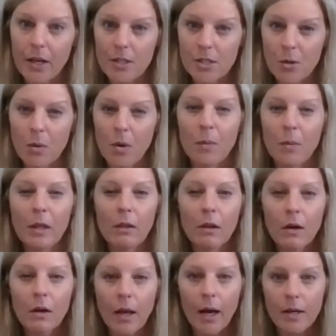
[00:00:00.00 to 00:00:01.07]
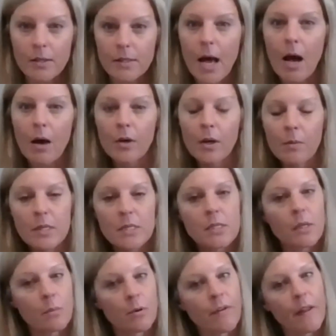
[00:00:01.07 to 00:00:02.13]
And so what we look at is how can we
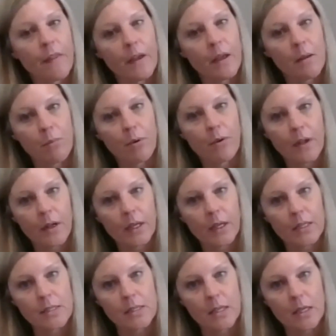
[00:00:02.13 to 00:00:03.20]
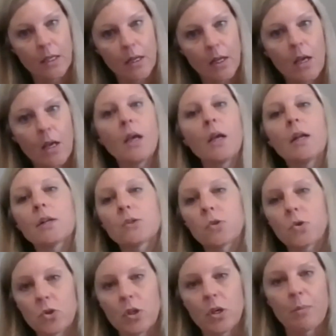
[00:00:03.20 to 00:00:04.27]
still provide the input that kids need in a
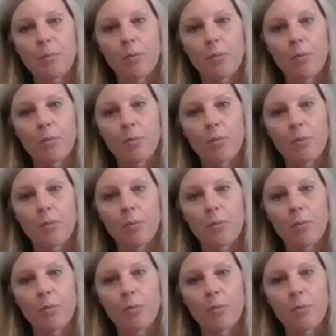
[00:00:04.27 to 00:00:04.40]
socially